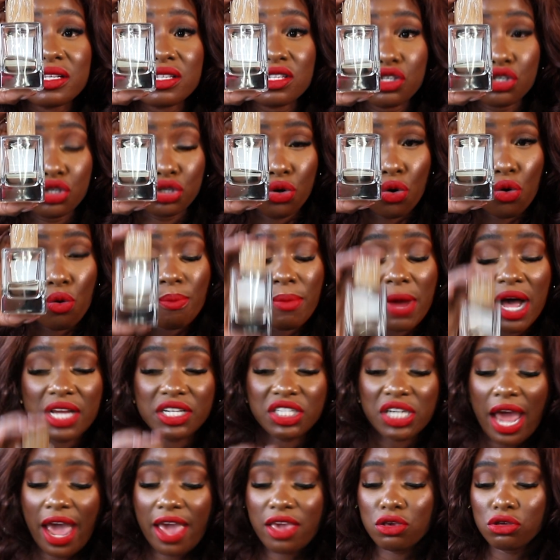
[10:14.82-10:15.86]
so
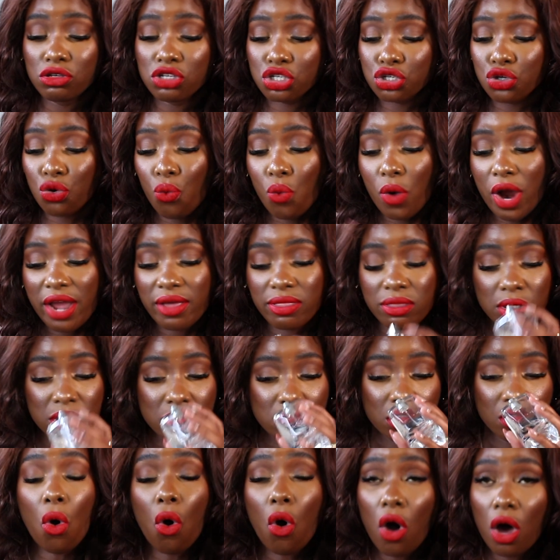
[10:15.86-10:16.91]
much. I used to wear
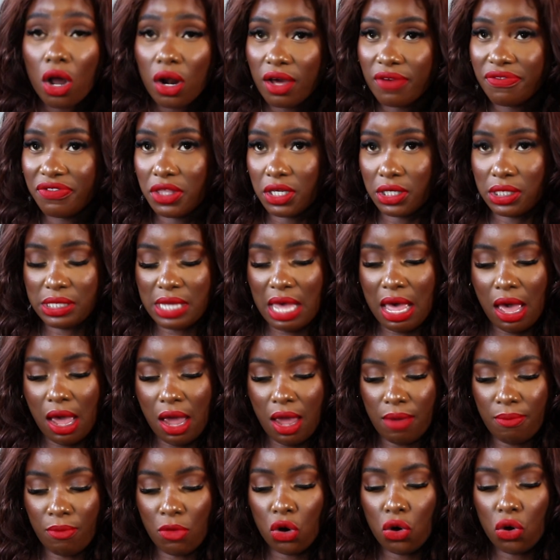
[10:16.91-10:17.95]
this all of the
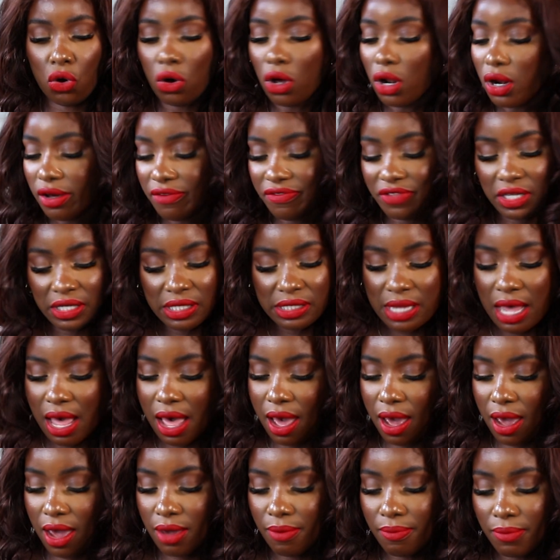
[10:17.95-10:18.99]
time
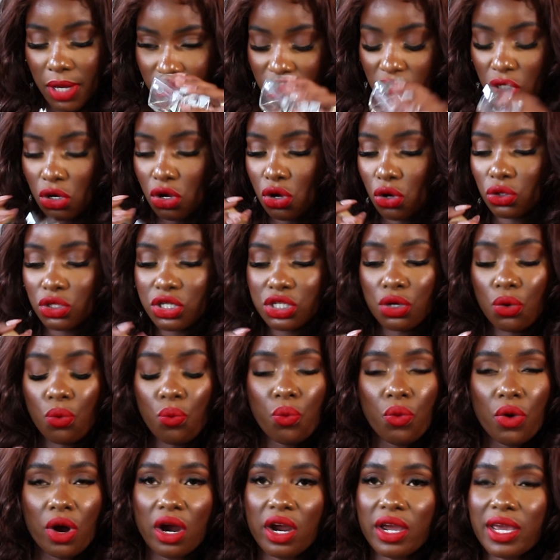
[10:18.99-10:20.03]
to go to
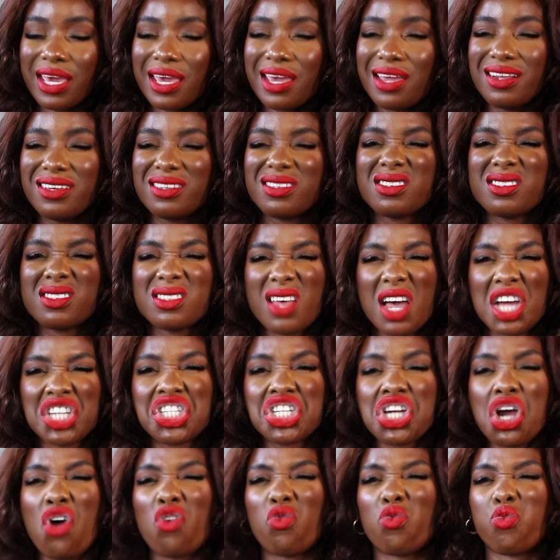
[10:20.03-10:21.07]
work. It is such
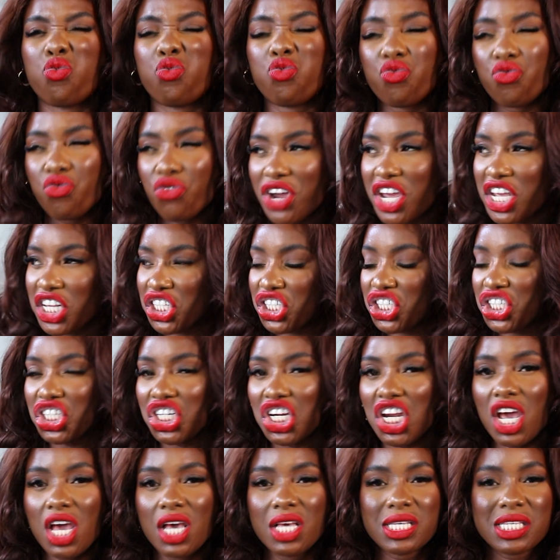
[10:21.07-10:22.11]
a rich
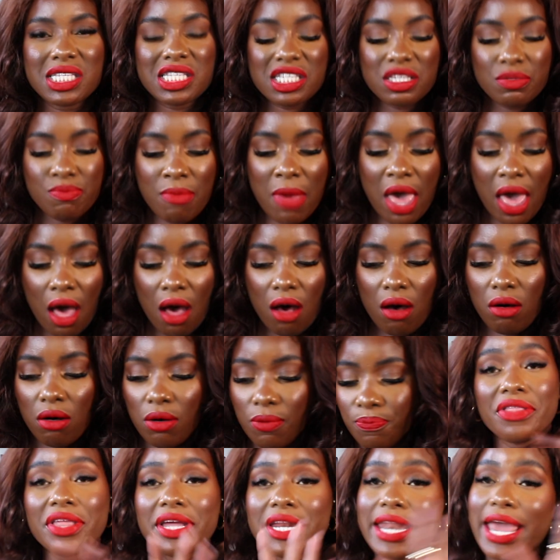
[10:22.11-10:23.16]
smell.
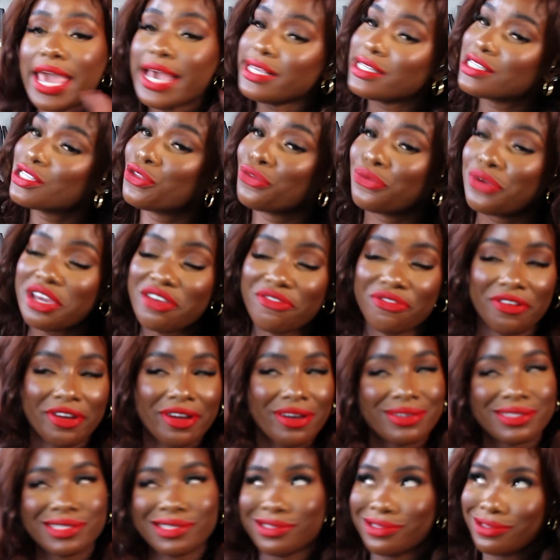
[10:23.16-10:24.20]
The next three
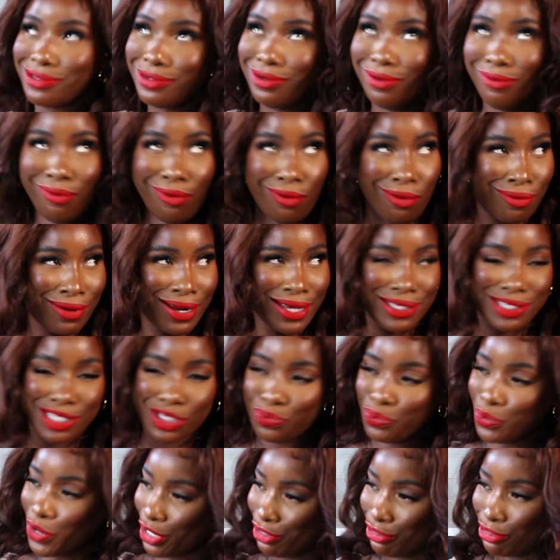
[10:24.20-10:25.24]
fragrances are a little
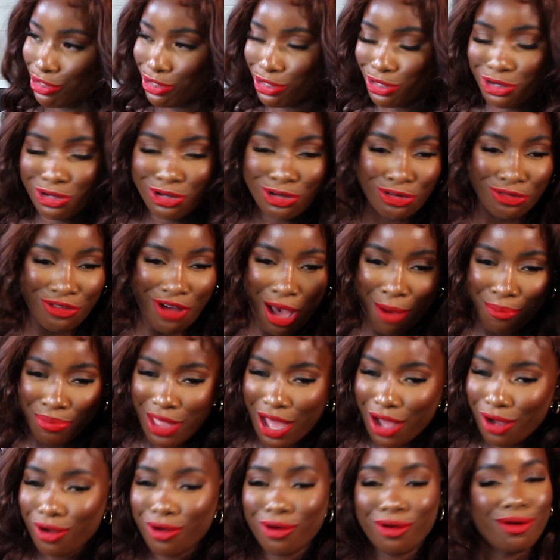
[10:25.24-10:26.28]
expensive. I'm
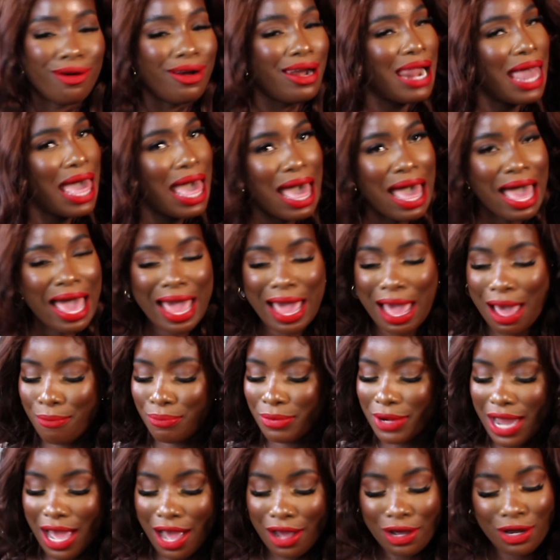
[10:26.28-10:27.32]
not gonna
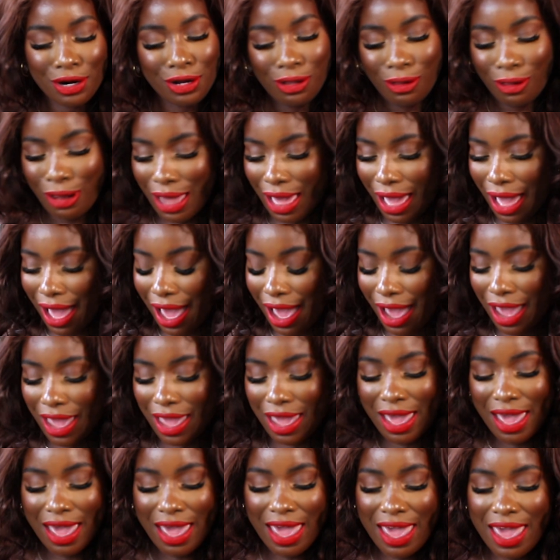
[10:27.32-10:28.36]
lie.
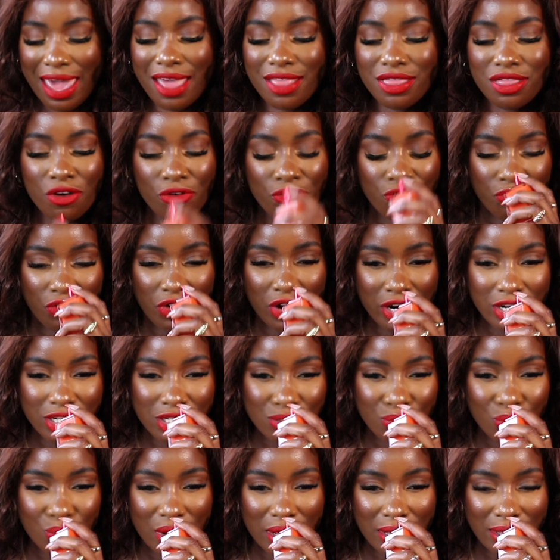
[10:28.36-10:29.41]
And the
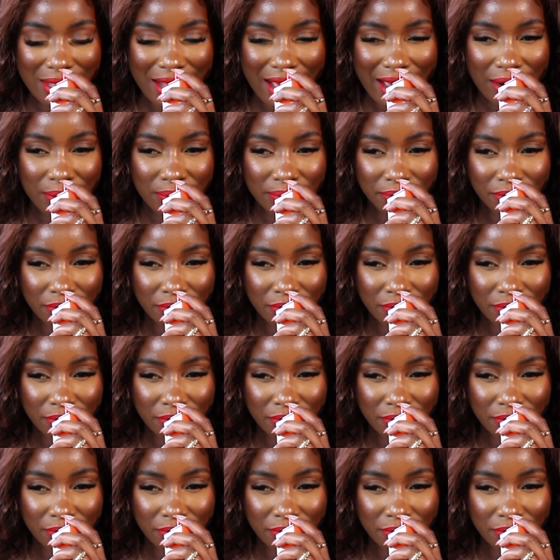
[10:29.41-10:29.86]
first one that